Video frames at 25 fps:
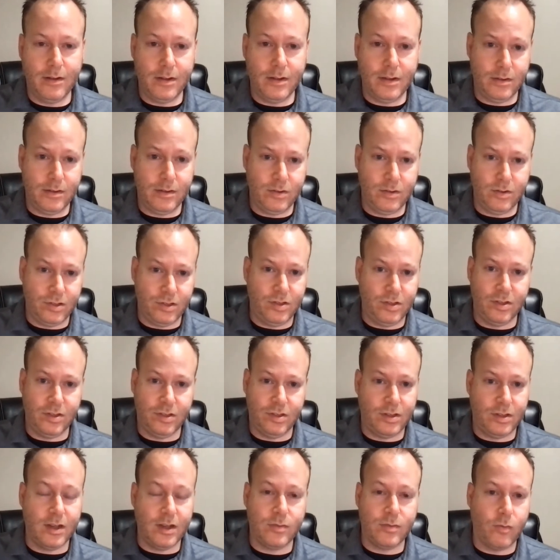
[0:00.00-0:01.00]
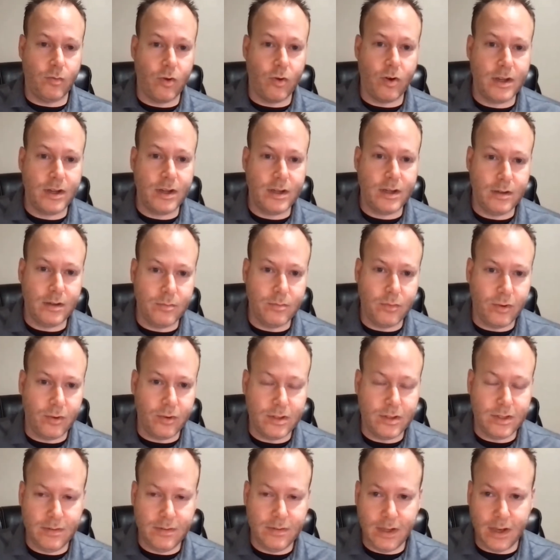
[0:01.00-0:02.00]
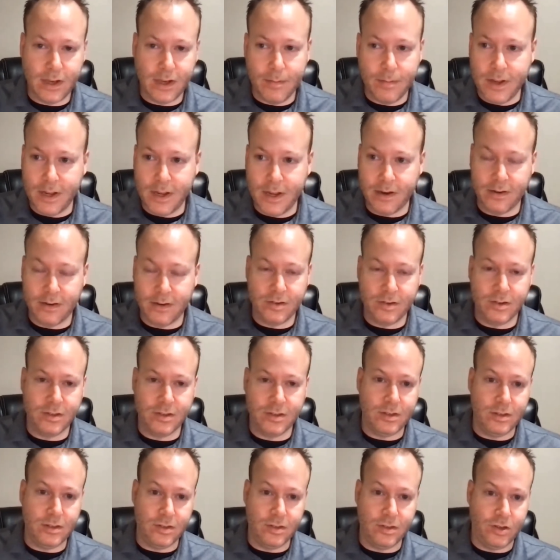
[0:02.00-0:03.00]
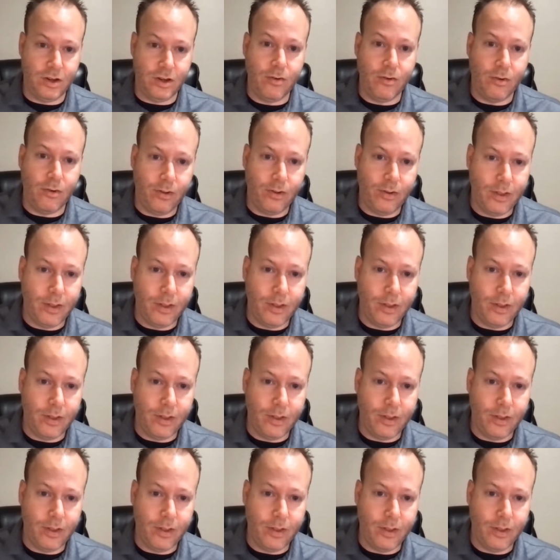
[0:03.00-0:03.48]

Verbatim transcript: it just just us working in bowl TV. I mean it just in general.